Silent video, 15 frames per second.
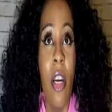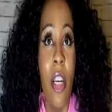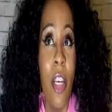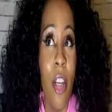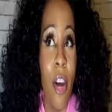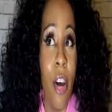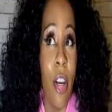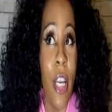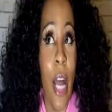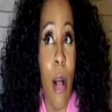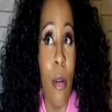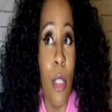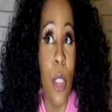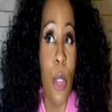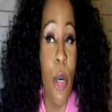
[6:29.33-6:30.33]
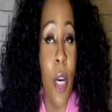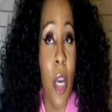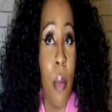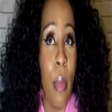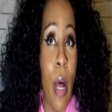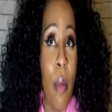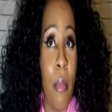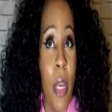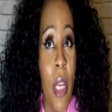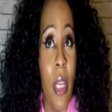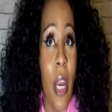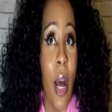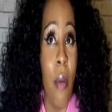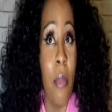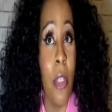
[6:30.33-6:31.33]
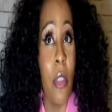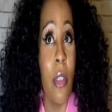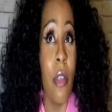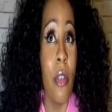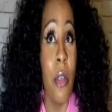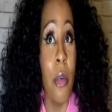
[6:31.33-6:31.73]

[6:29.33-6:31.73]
you know, y'all was talking about me that I'm a little,